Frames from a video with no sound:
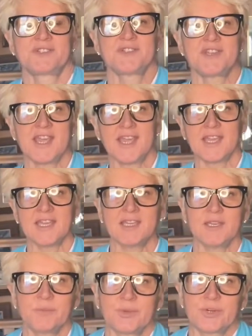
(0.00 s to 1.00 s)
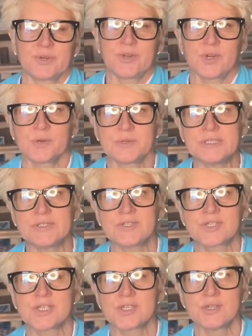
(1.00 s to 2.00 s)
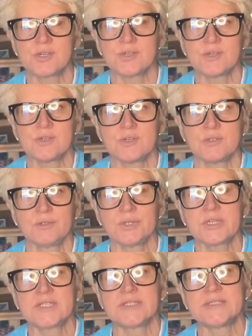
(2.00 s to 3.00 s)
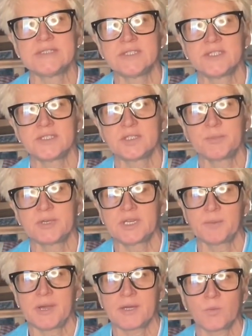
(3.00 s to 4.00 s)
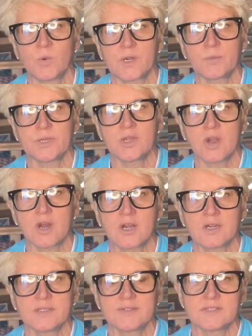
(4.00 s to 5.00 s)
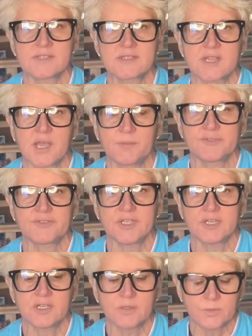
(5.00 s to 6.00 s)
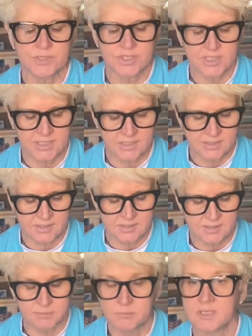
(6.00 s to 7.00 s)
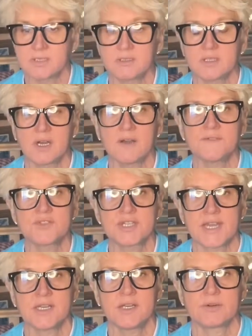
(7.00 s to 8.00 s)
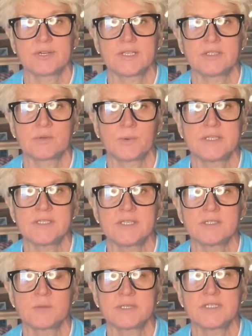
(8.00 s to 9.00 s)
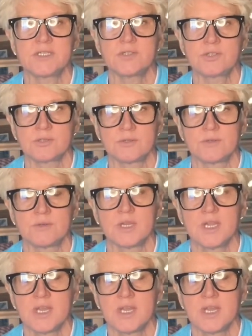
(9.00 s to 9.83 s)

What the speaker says: Today we're going to look a little bit about where we are in this time of year, which is middle of January 2022.